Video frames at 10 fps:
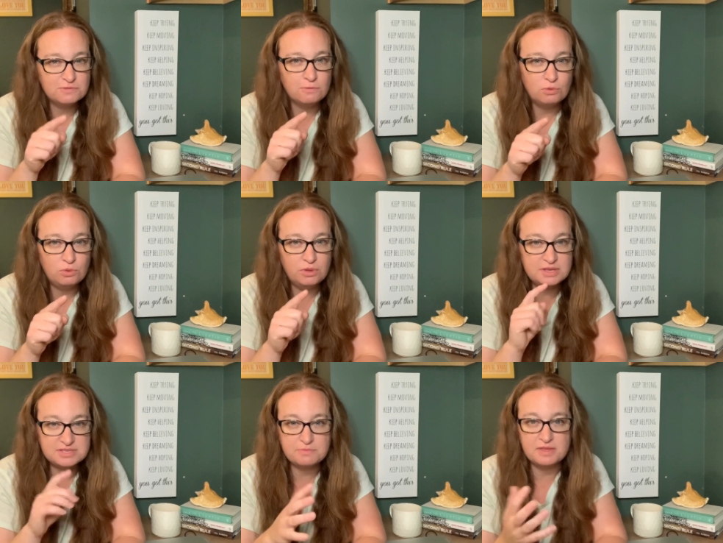rule is
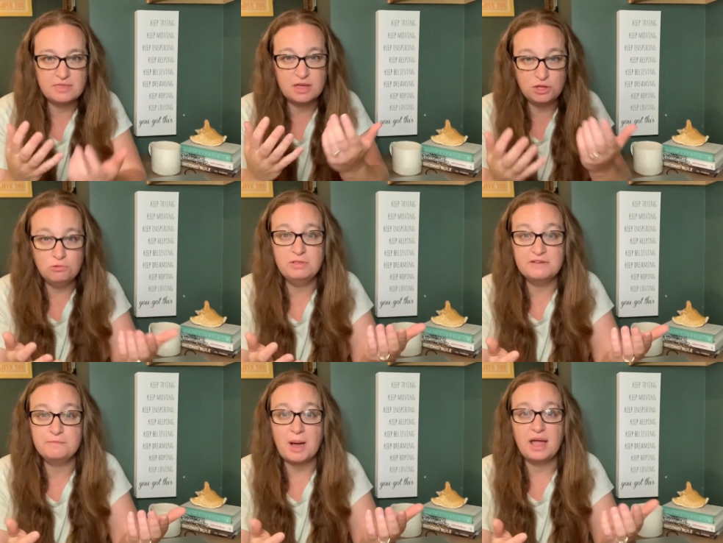something that you
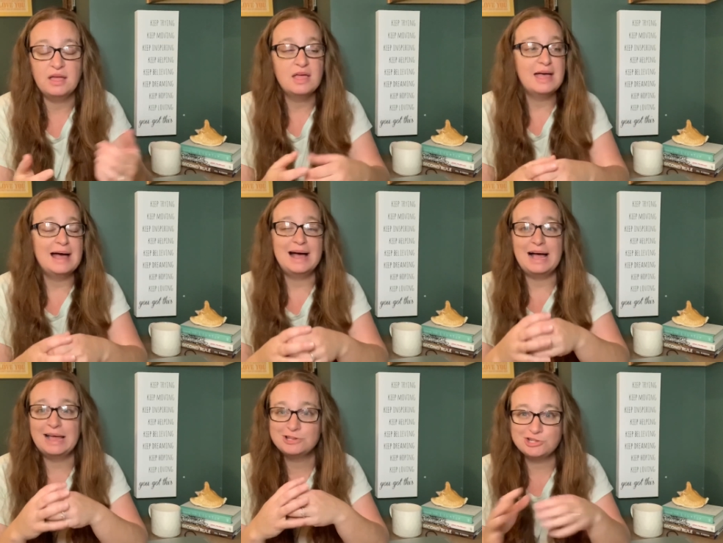live by.
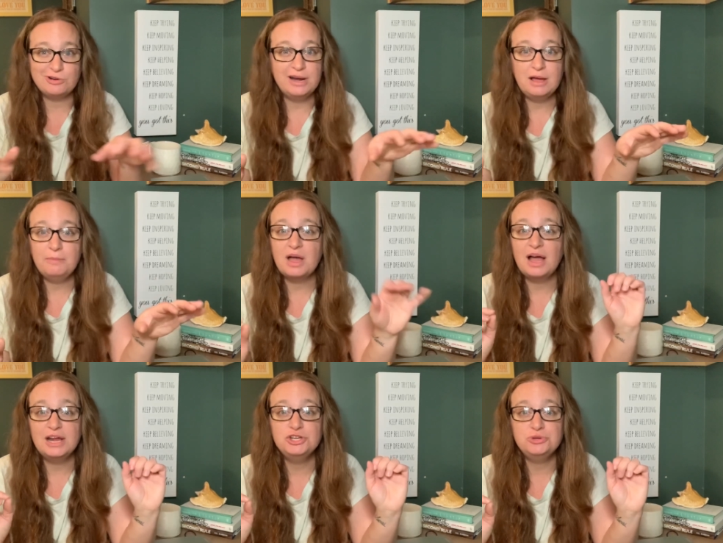Straight up,
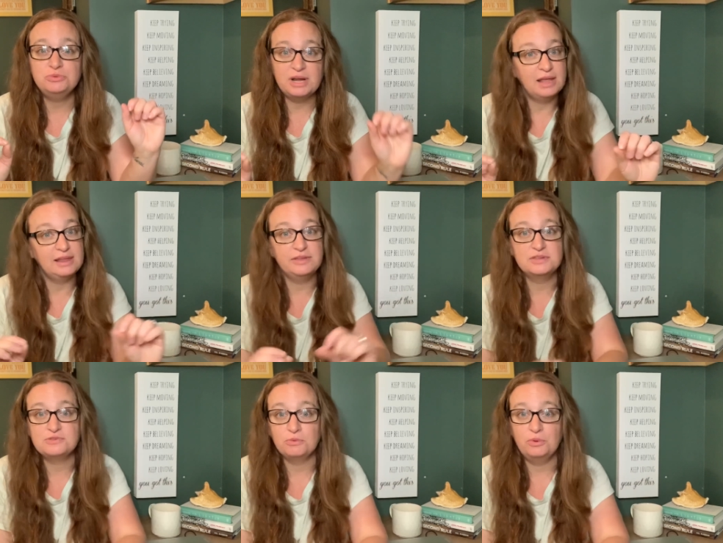I do not like
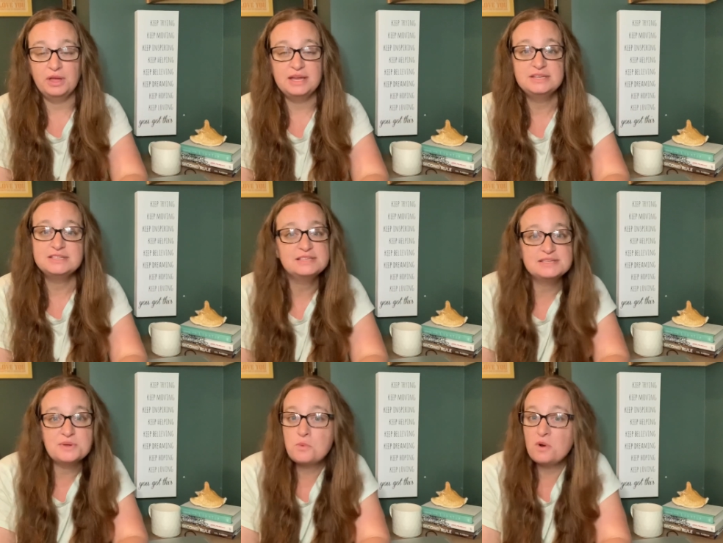this rule. It just
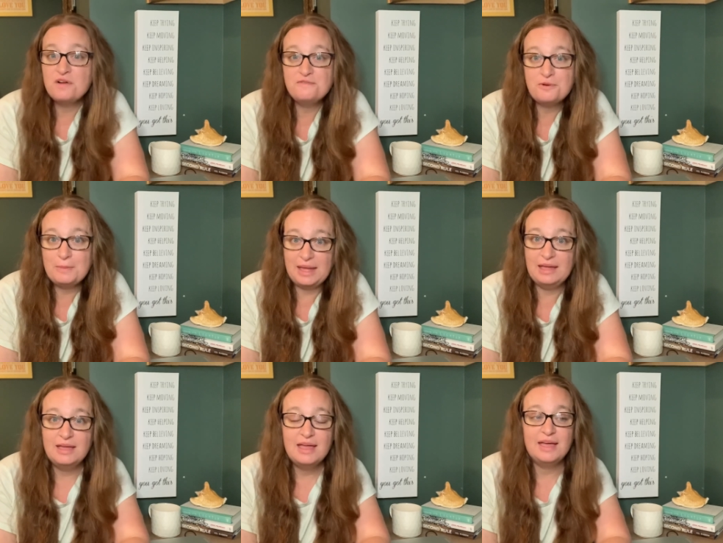doesn't work for me.
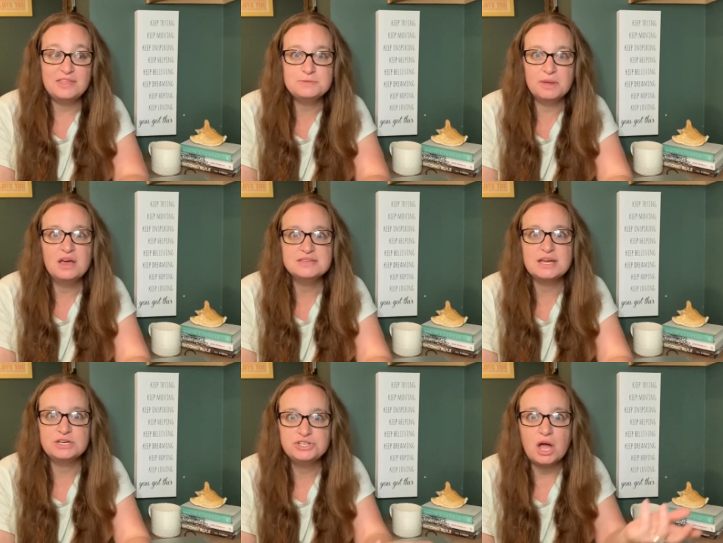And that's because I
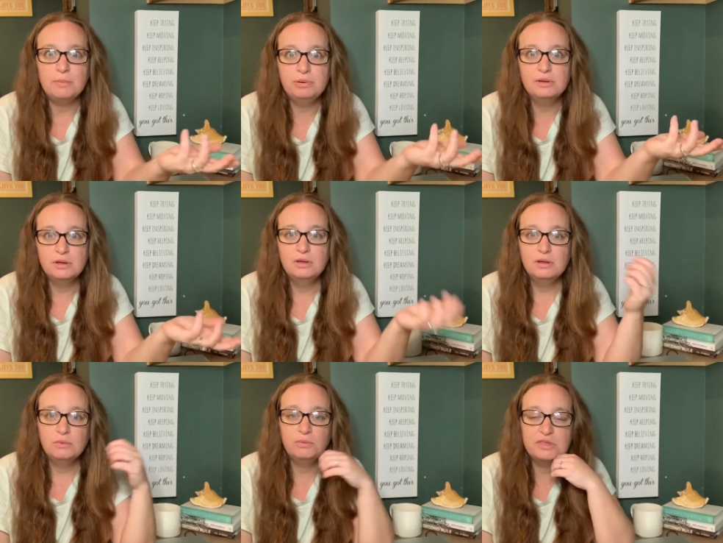shop
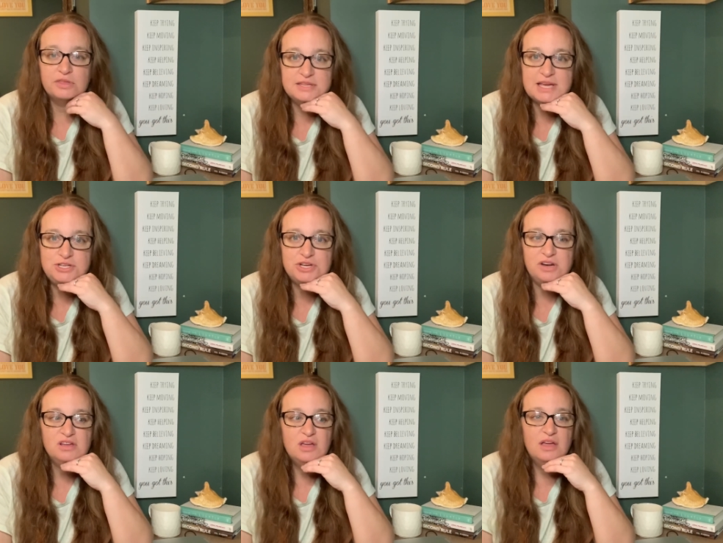with intention.
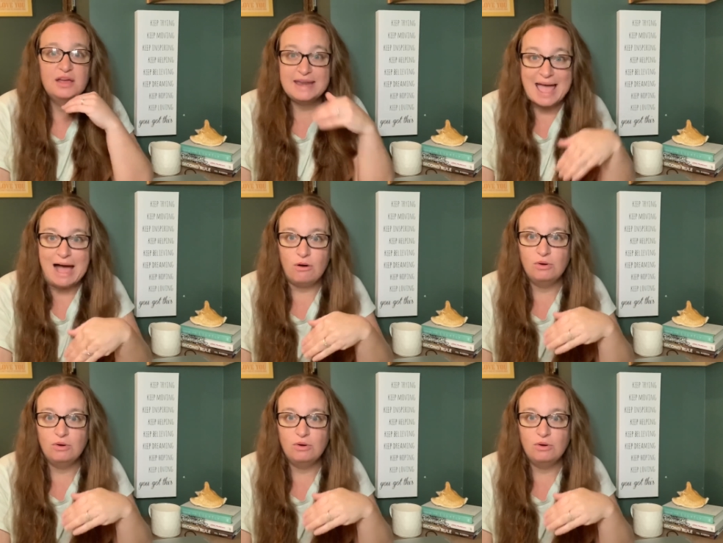Now,